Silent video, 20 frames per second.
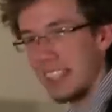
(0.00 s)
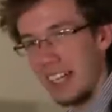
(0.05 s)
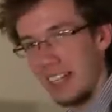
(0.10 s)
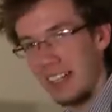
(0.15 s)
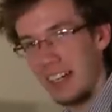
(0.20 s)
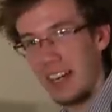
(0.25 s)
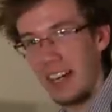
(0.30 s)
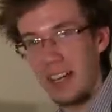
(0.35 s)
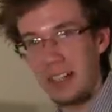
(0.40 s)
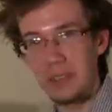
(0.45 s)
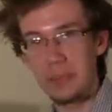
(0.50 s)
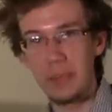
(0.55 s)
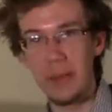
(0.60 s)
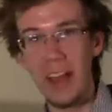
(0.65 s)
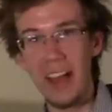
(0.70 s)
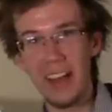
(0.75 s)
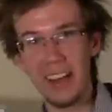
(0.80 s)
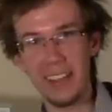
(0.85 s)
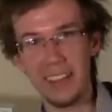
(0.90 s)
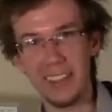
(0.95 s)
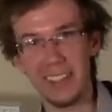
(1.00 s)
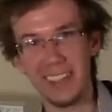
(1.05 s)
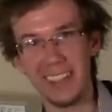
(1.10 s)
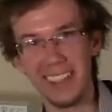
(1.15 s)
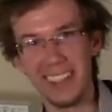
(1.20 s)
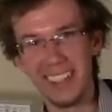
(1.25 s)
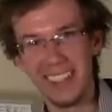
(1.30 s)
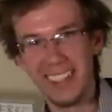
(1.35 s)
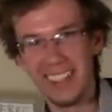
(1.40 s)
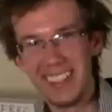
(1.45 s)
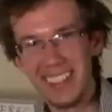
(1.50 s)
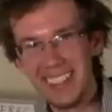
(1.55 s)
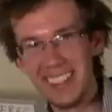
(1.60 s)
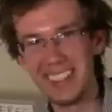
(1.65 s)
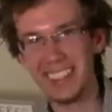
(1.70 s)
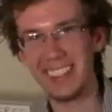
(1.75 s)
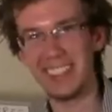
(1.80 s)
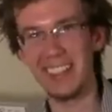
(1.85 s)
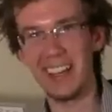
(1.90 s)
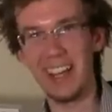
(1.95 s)
down and ends battle.
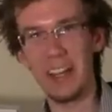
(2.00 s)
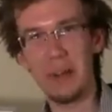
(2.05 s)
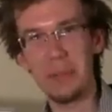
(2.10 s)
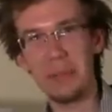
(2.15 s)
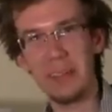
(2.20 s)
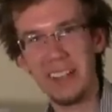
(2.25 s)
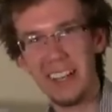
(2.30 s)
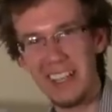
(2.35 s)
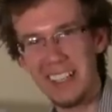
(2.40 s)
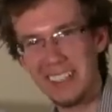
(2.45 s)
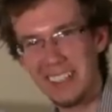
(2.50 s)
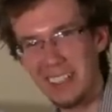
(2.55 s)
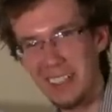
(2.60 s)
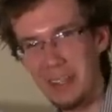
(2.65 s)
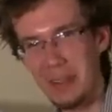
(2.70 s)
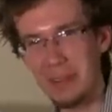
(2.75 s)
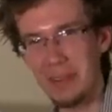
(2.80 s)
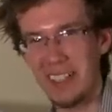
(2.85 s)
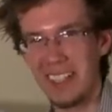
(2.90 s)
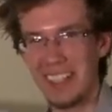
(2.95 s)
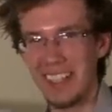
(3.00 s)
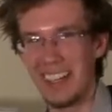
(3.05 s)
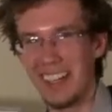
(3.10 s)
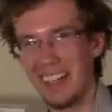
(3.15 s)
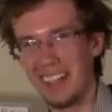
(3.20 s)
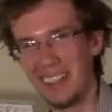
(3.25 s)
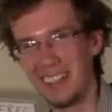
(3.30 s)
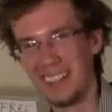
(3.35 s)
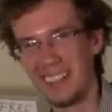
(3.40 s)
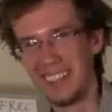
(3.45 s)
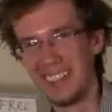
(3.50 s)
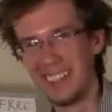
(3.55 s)
So I hope you guys know it by now.